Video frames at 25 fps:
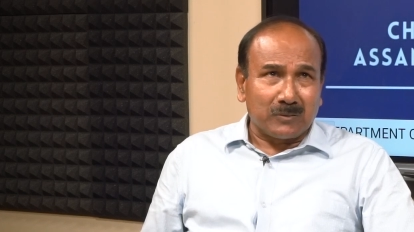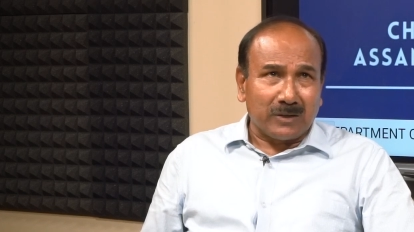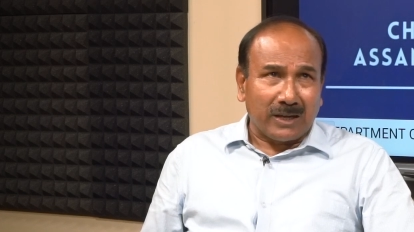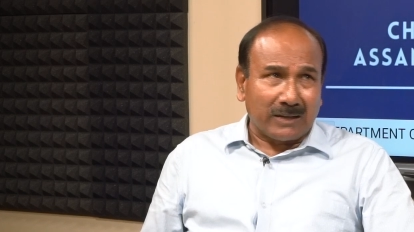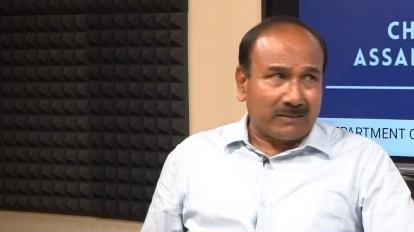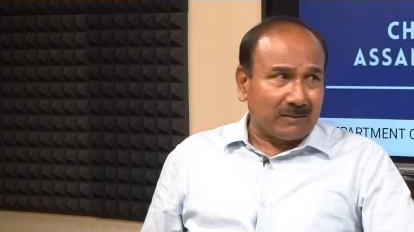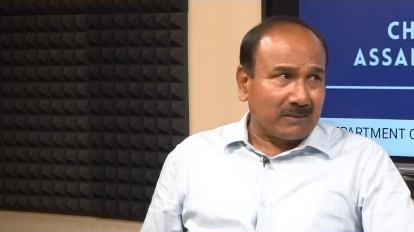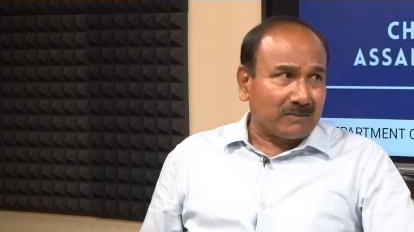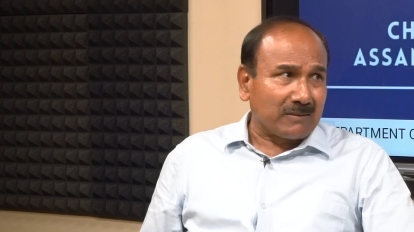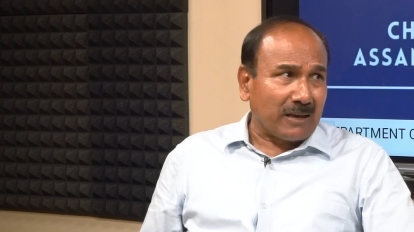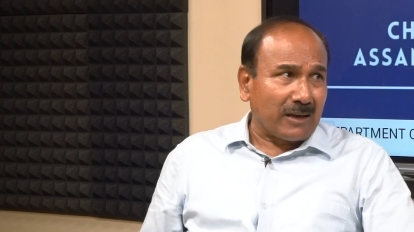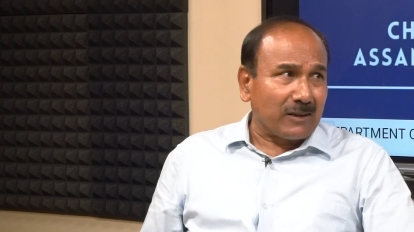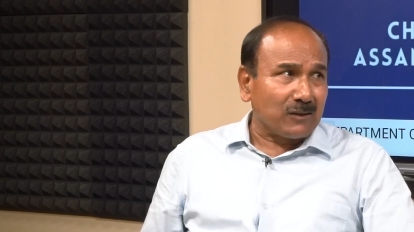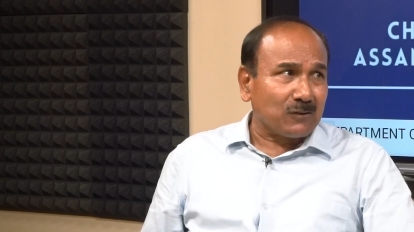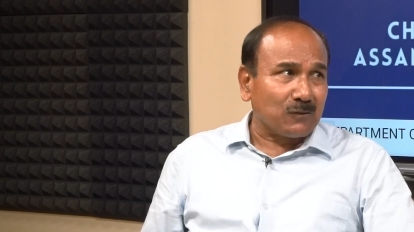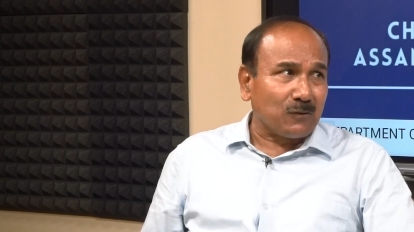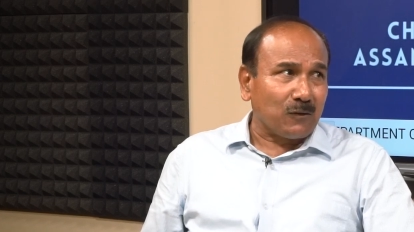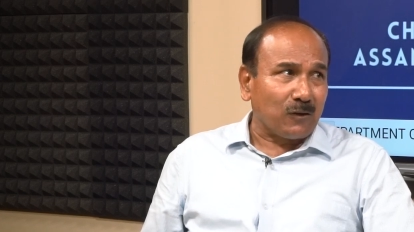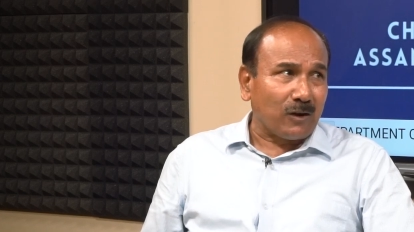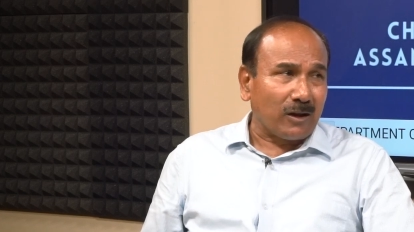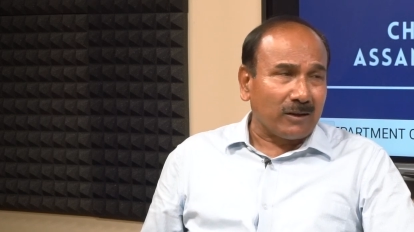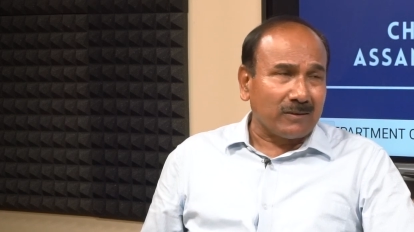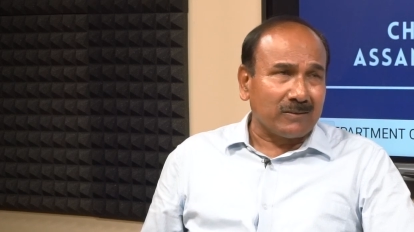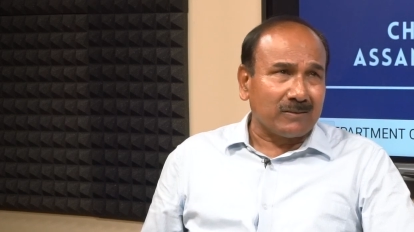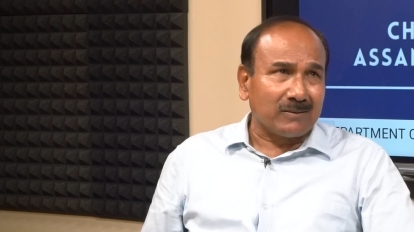exercise
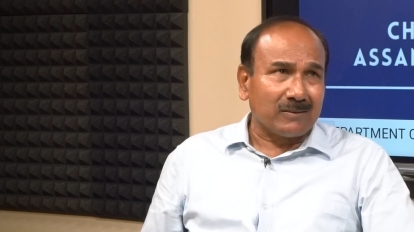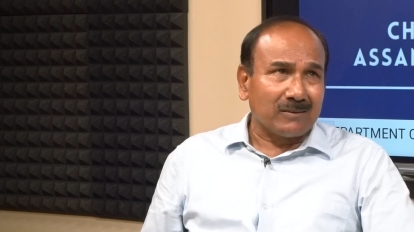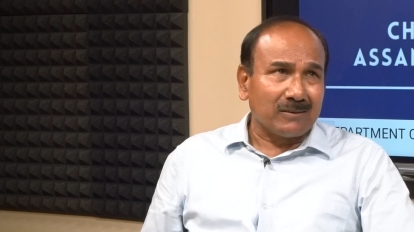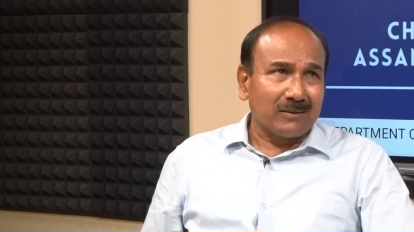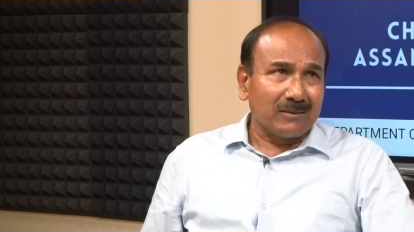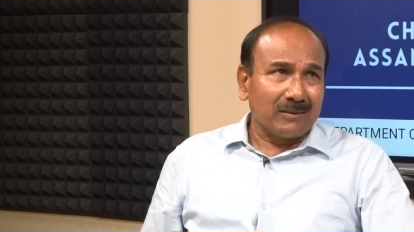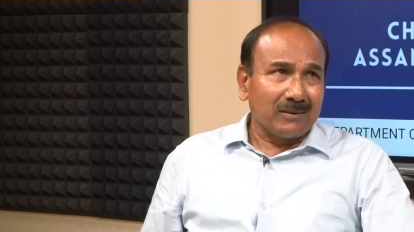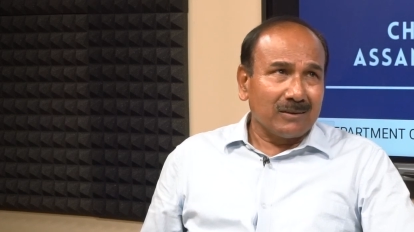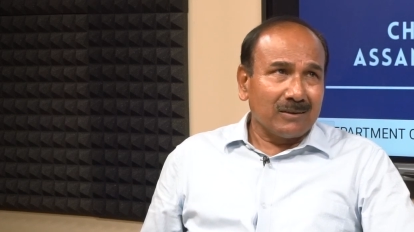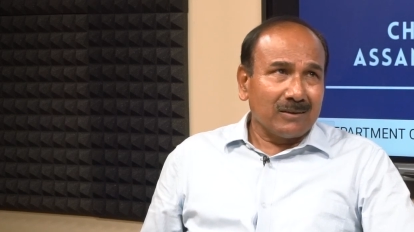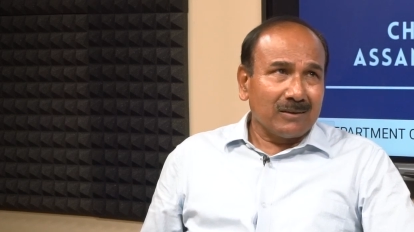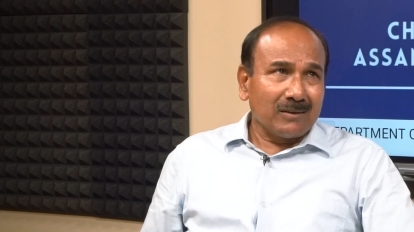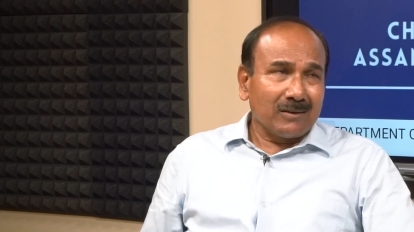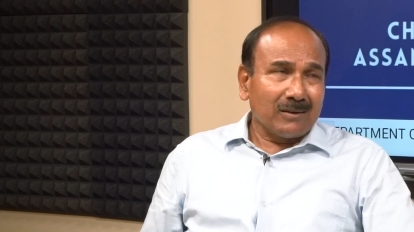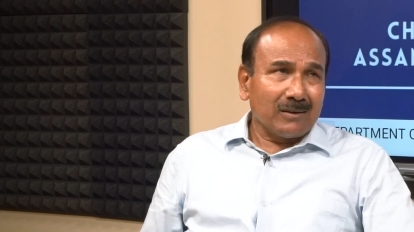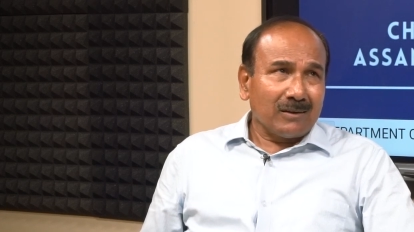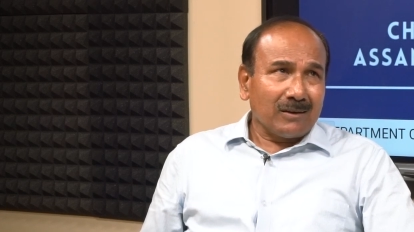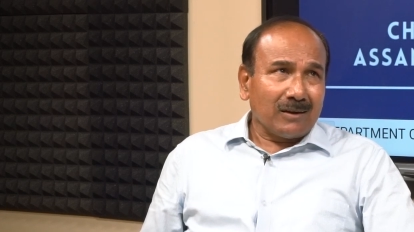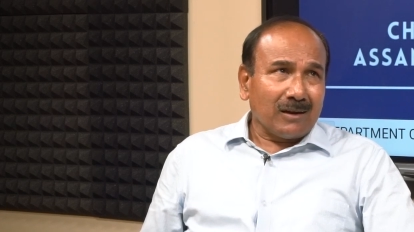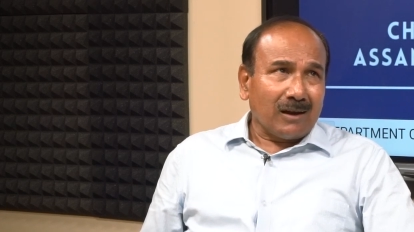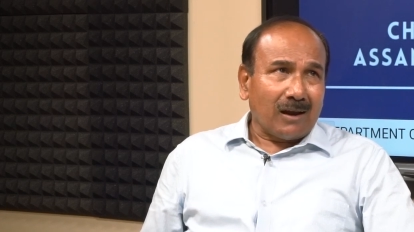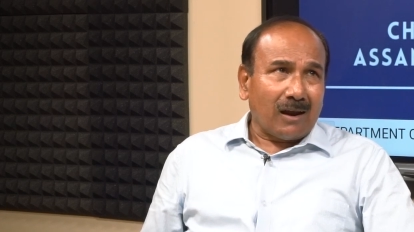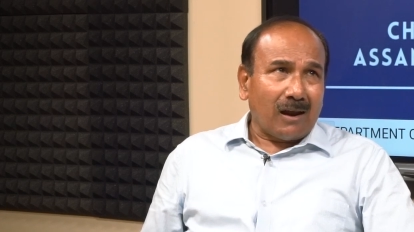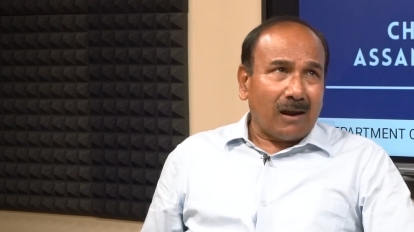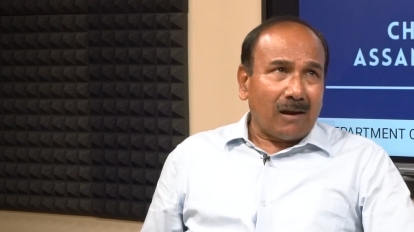for us.
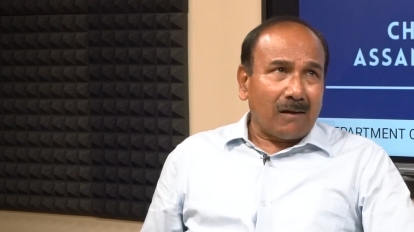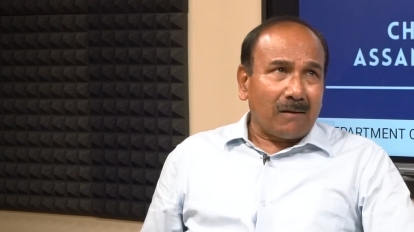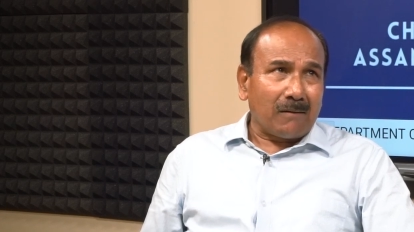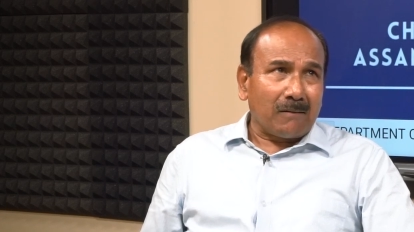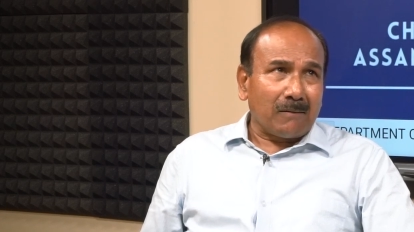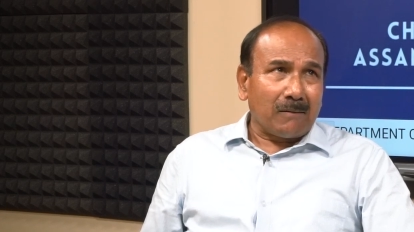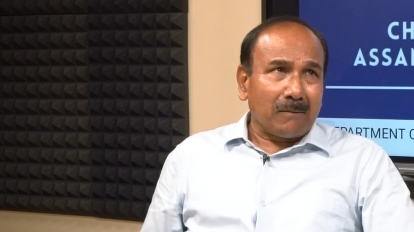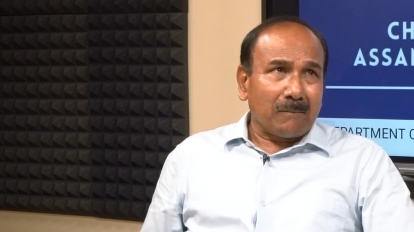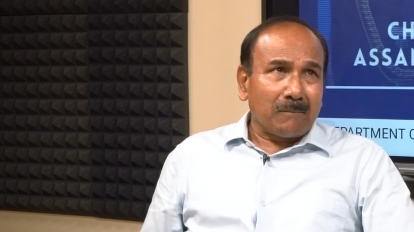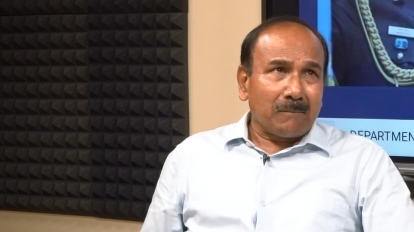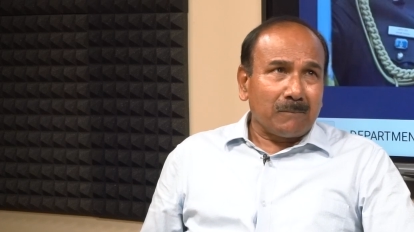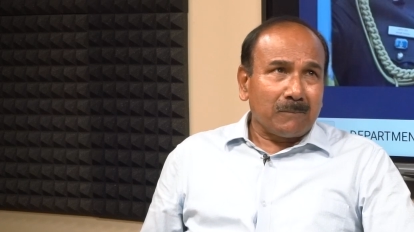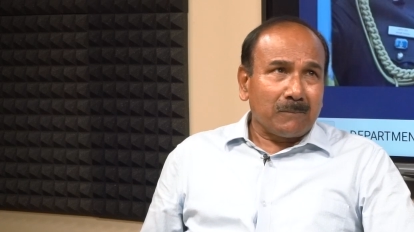And